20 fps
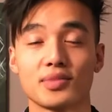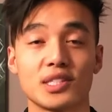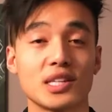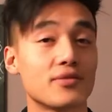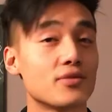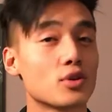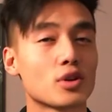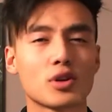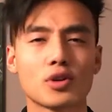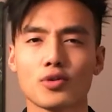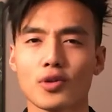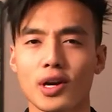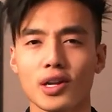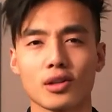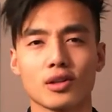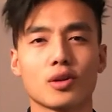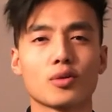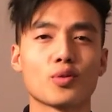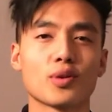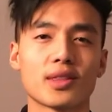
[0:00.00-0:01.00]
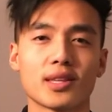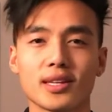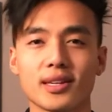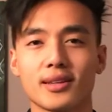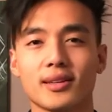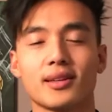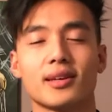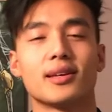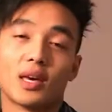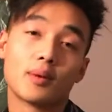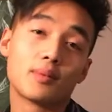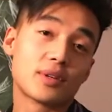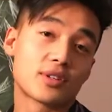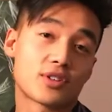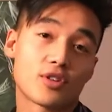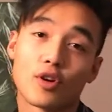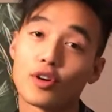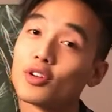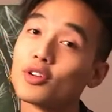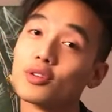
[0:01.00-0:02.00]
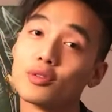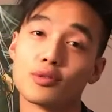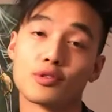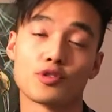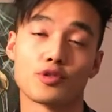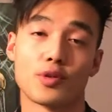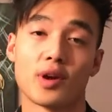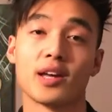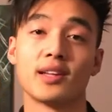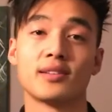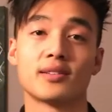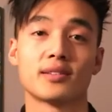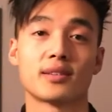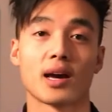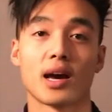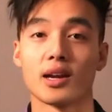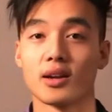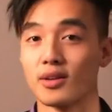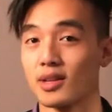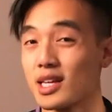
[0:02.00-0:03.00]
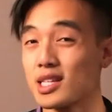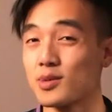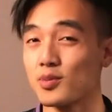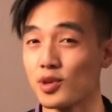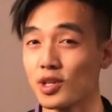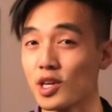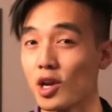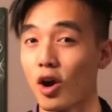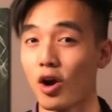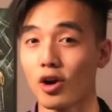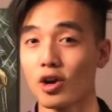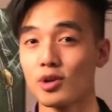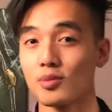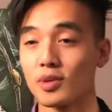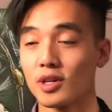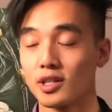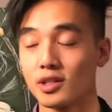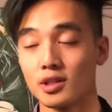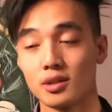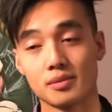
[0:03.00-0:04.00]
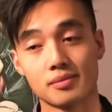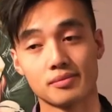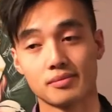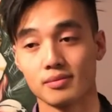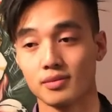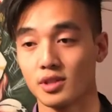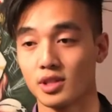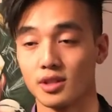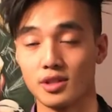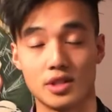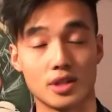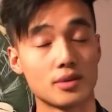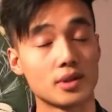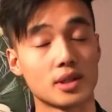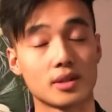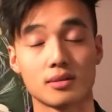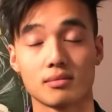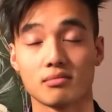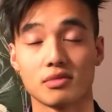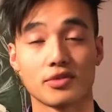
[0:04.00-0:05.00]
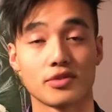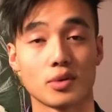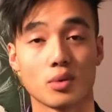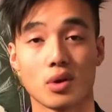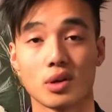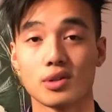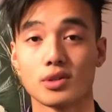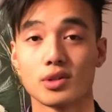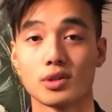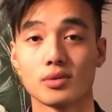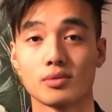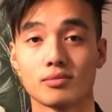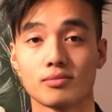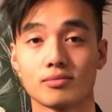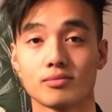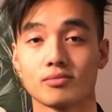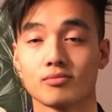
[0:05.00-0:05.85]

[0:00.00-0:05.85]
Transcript: See if you can create a look with it. Maybe start a new trend. I don't know, that's pretty hard, but you could do it if you wanted to.